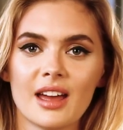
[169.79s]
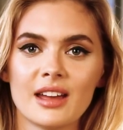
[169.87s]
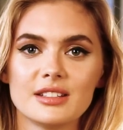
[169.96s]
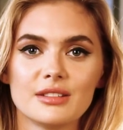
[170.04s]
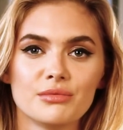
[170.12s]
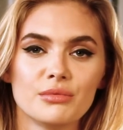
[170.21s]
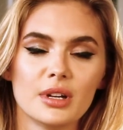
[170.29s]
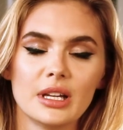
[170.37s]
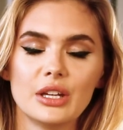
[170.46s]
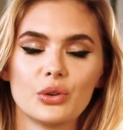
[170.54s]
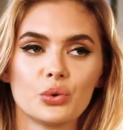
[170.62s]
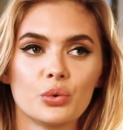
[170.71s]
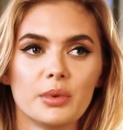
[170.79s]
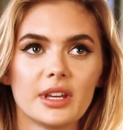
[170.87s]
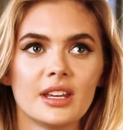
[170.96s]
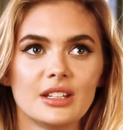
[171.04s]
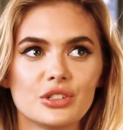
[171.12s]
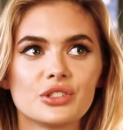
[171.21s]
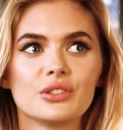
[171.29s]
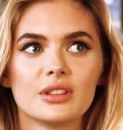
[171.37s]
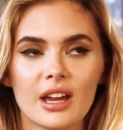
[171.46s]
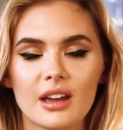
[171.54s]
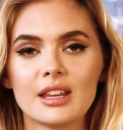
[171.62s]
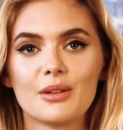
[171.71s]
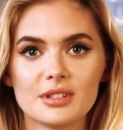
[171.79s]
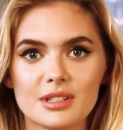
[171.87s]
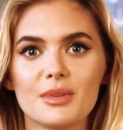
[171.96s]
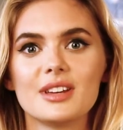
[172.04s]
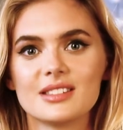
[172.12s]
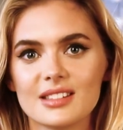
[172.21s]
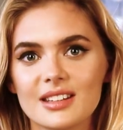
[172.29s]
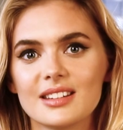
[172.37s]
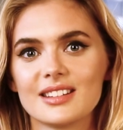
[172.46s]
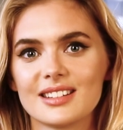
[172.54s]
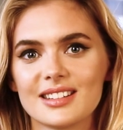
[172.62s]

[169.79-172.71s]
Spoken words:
I did a really cool bikini shoot there, and that was amazing.